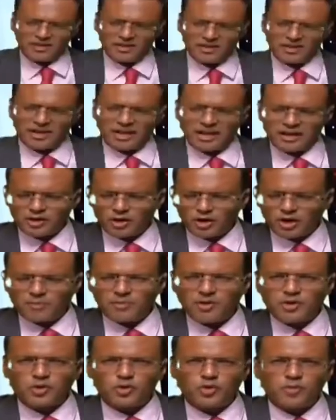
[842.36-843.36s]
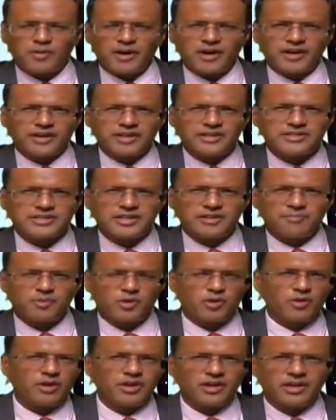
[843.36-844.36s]
I'll talk about two markets and
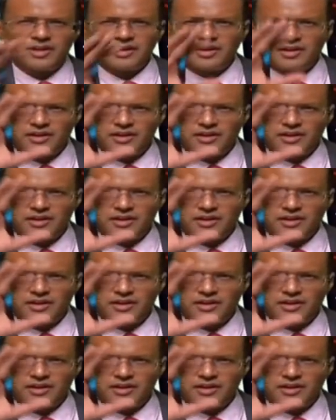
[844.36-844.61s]
purely